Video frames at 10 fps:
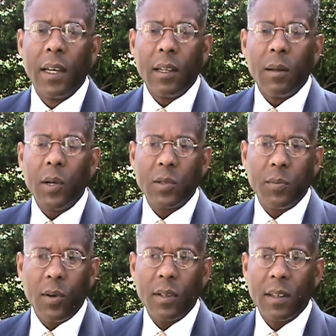The most
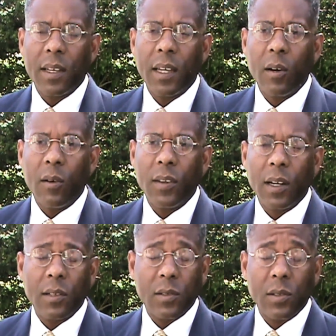important thing over
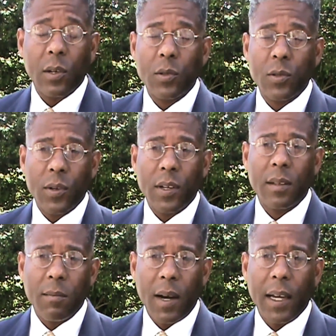there is to show strength
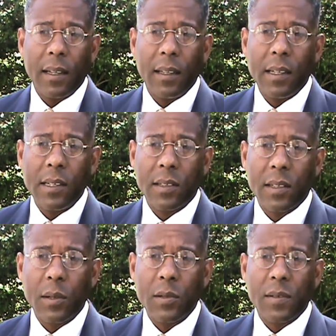and might in these
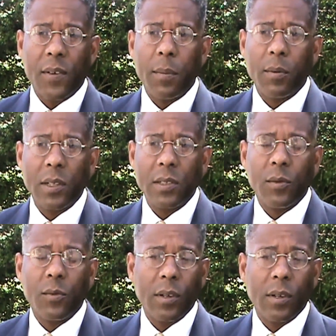theaters of operation that